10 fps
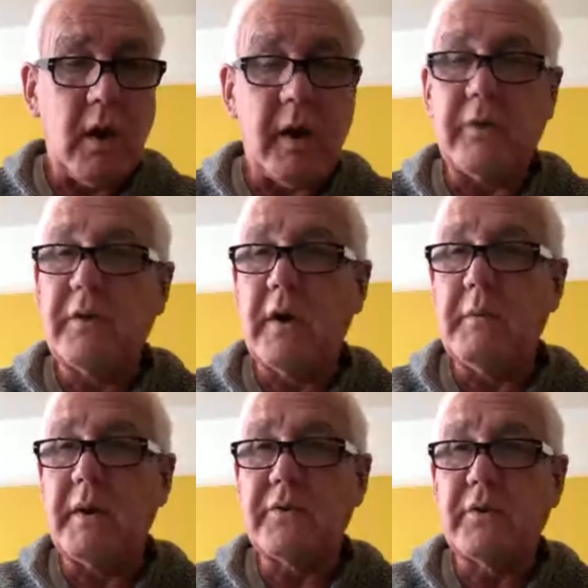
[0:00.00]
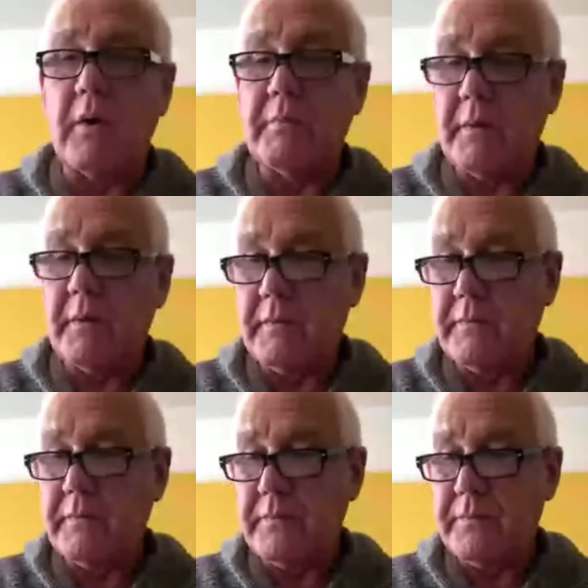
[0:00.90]
and I'll tell you when to stop.
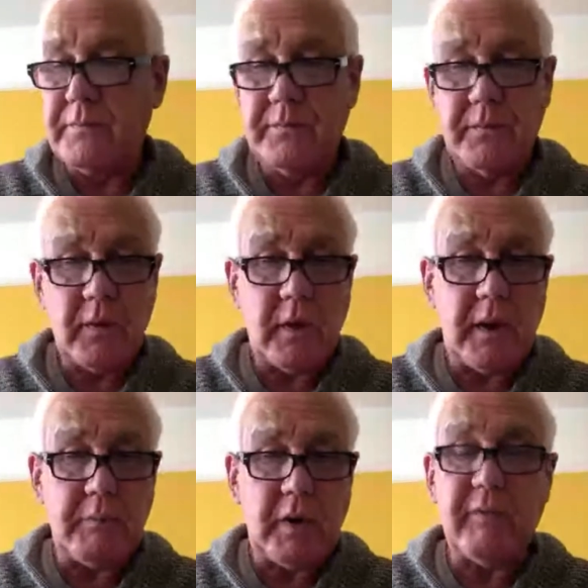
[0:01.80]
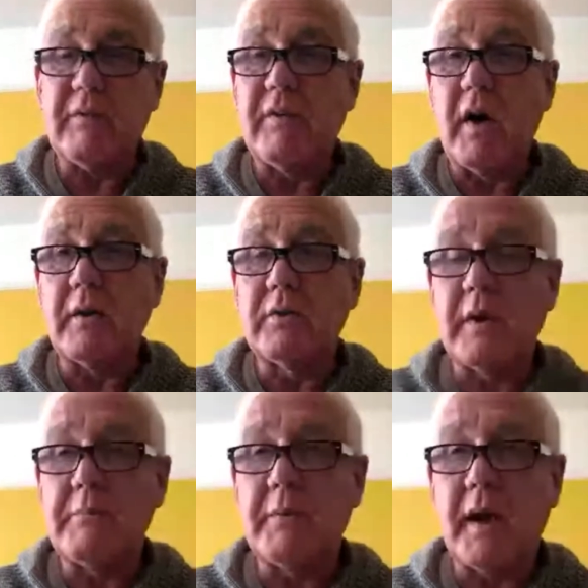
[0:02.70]
And then we'll give a final
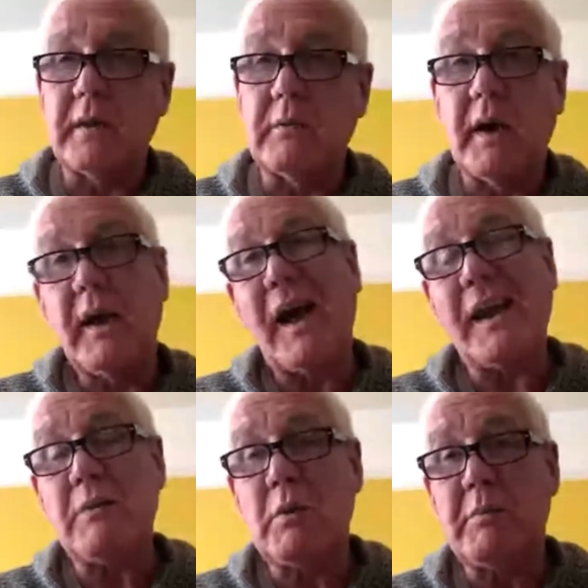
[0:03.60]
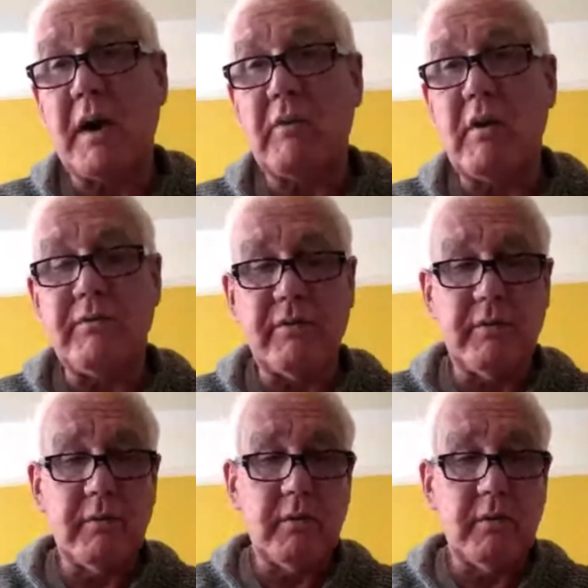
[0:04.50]
£10 away, and then we'll bugger off.